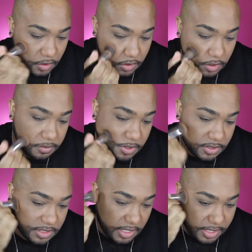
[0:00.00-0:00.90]
So I'm gonna
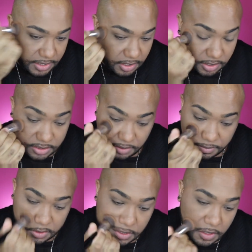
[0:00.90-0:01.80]
take that dark
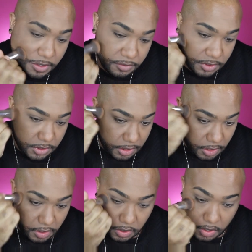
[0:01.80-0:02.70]
deepest and I'm just
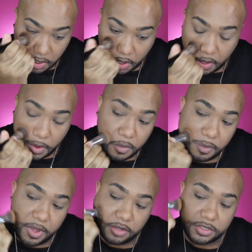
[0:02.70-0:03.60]
gonna
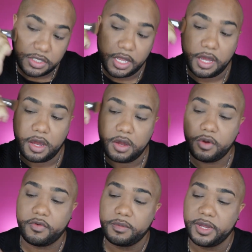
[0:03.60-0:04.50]
pounce that all
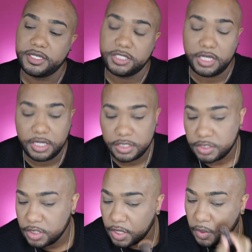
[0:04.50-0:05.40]
over my
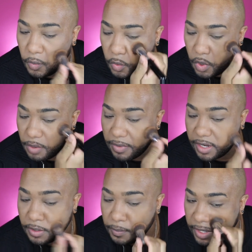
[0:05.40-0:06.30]
cheeks and warm my
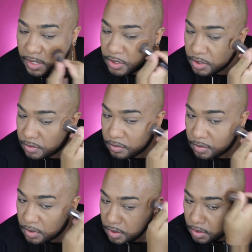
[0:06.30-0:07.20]
complexion
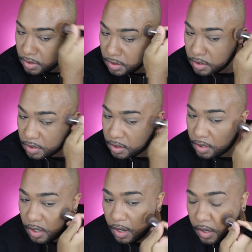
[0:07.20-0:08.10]

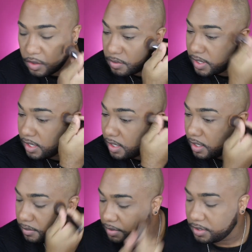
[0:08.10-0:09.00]
all the way
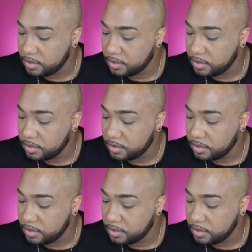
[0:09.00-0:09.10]
up.